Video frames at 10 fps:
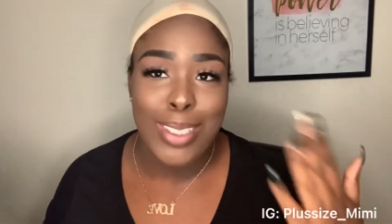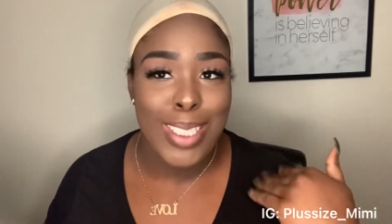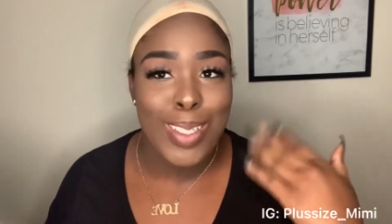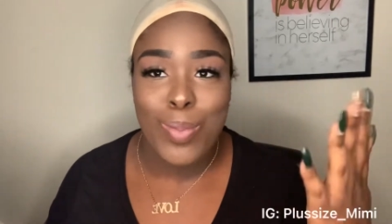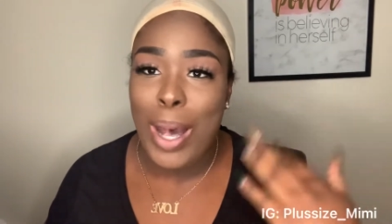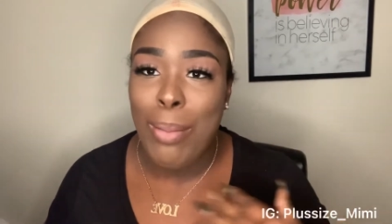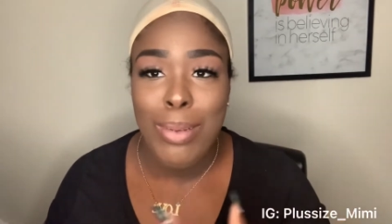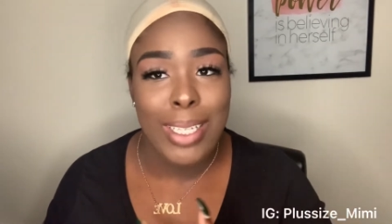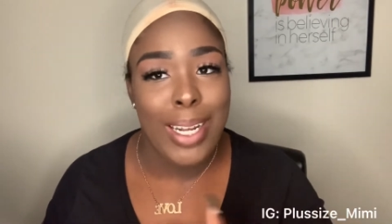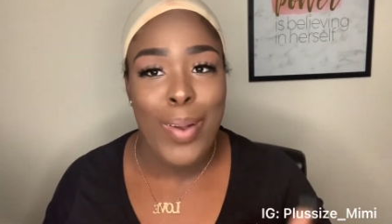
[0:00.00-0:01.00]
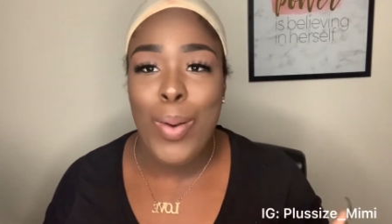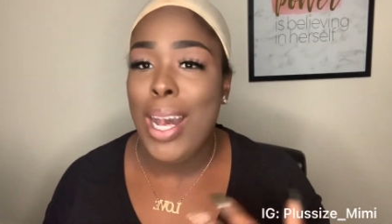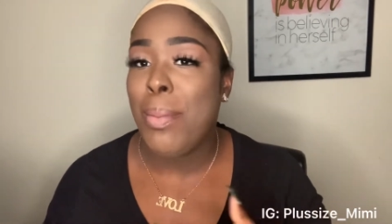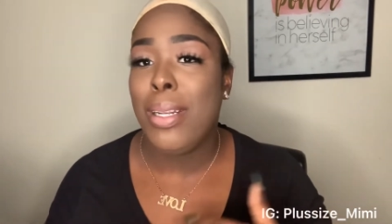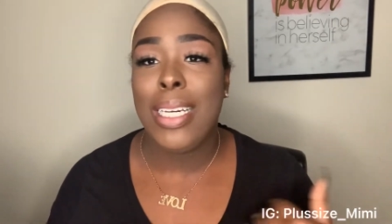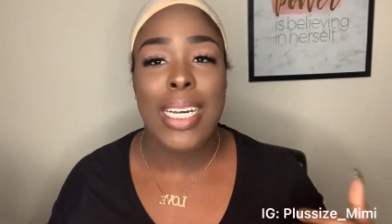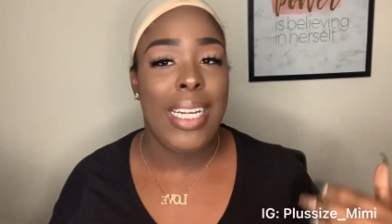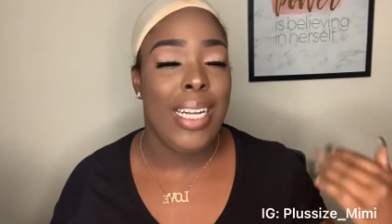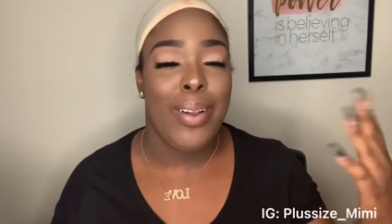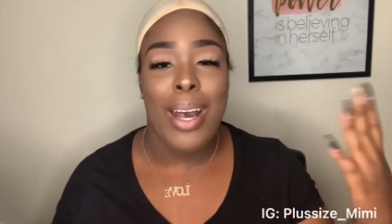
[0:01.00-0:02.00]
That's why I'm looking the way I'm looking,
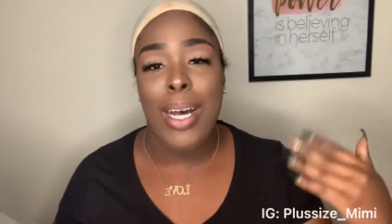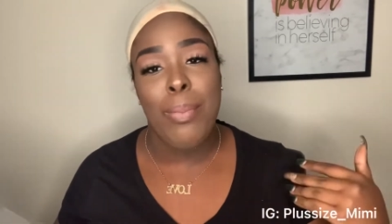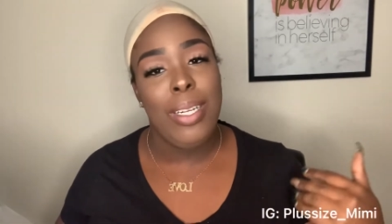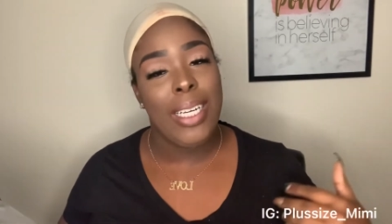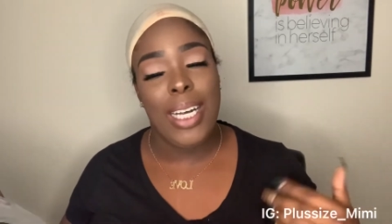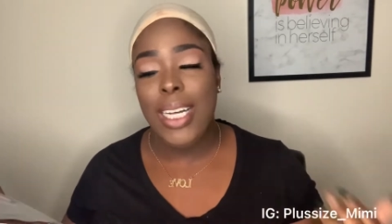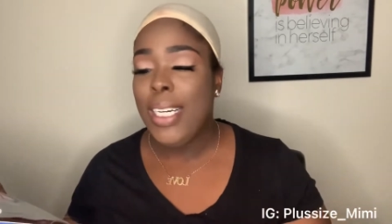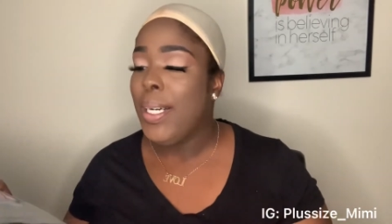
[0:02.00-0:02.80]
how I'm looking.